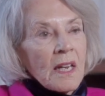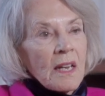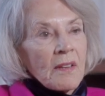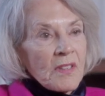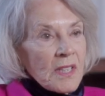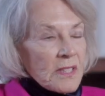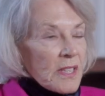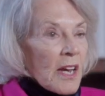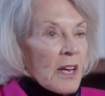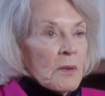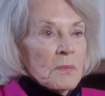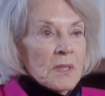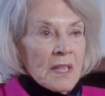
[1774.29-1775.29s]
of these
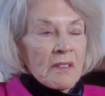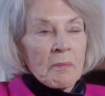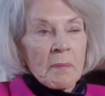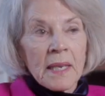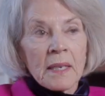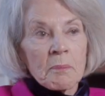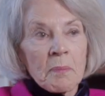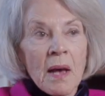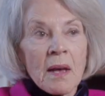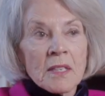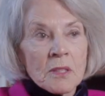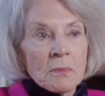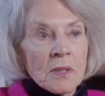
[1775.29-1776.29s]
homes that have made it
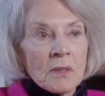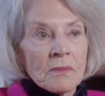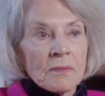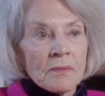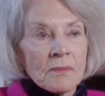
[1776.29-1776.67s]
possible.